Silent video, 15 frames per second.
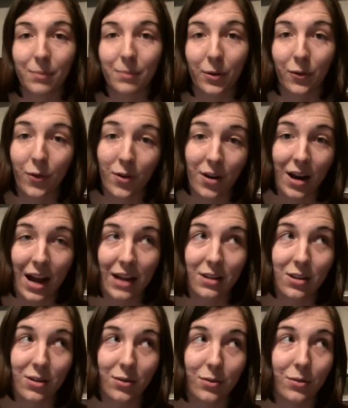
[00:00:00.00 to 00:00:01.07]
Before I
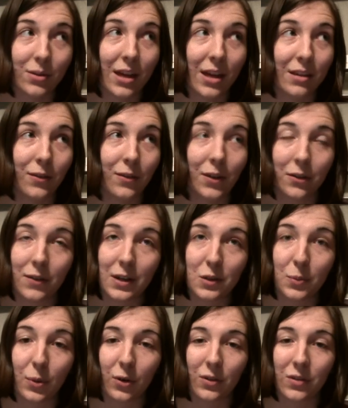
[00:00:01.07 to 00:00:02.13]
knew that the field of
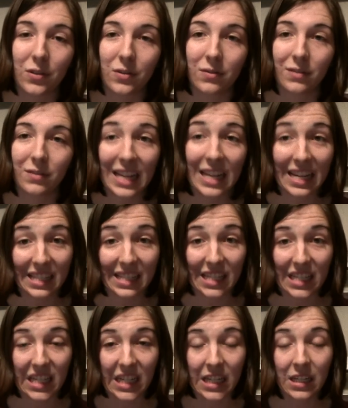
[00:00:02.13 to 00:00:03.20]
esports
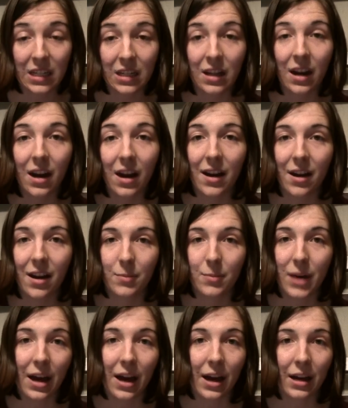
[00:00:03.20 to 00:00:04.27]
existed,
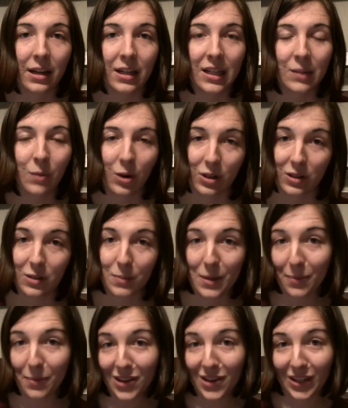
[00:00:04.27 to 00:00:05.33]
I wanted to
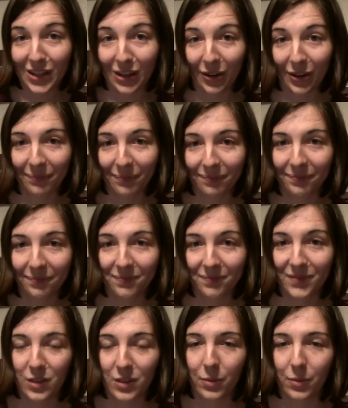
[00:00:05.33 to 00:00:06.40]
be a prosecutor.
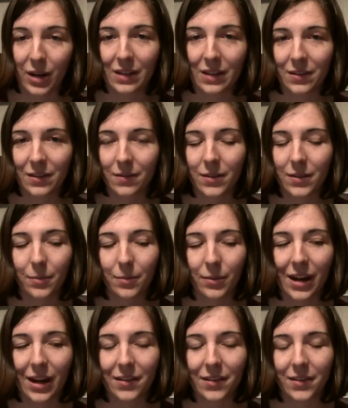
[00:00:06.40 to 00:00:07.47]
Surprise,
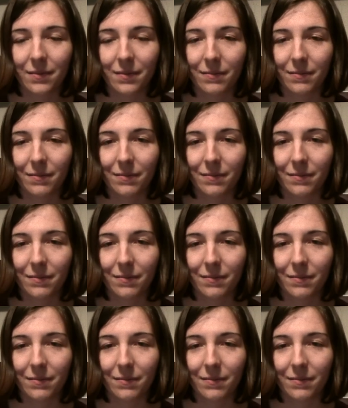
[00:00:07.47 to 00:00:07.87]
surprise.